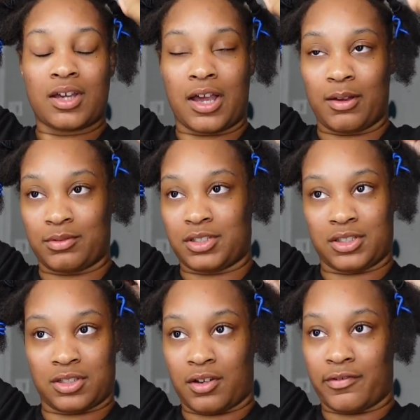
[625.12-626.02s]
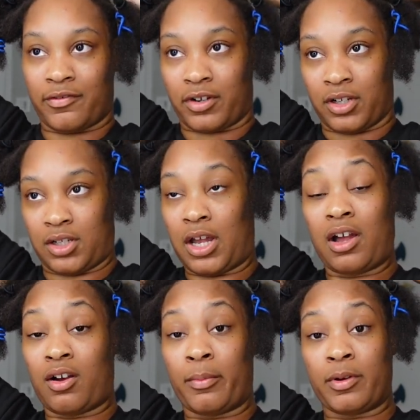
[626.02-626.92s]
I was just over it. I
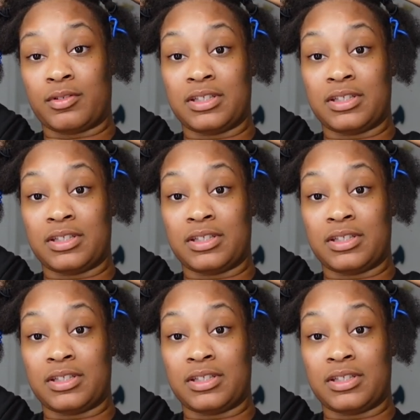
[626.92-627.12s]
almost